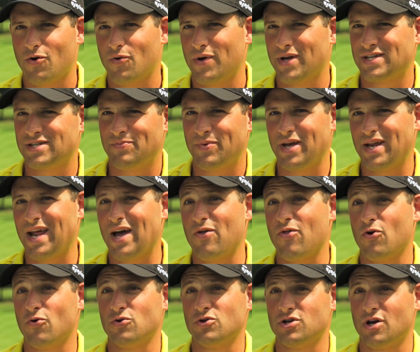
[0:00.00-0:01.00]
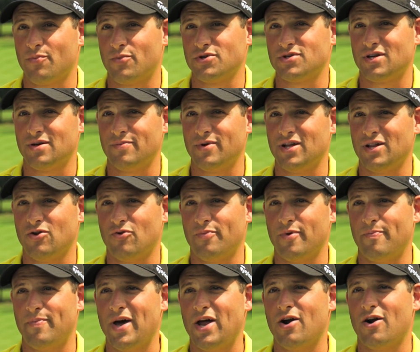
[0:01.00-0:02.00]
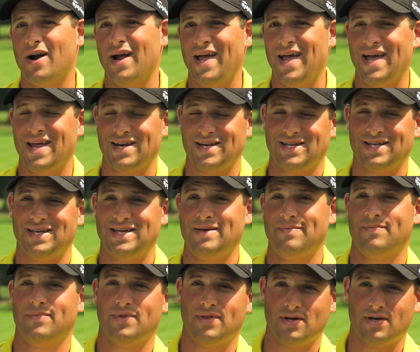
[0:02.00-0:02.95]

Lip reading: explain how those numbers could be a little bit better and keep